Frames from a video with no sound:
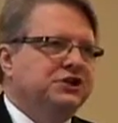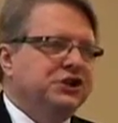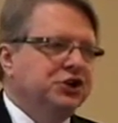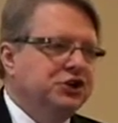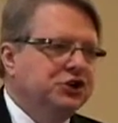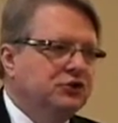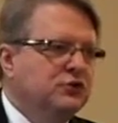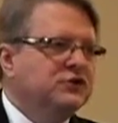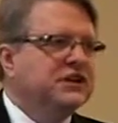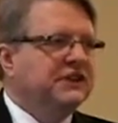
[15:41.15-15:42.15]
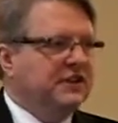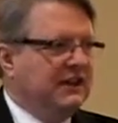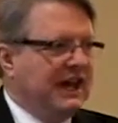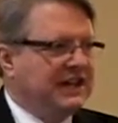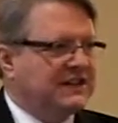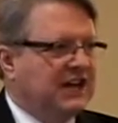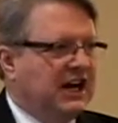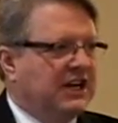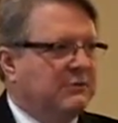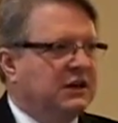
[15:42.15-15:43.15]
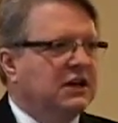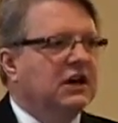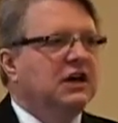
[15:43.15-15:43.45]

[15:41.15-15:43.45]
use the last document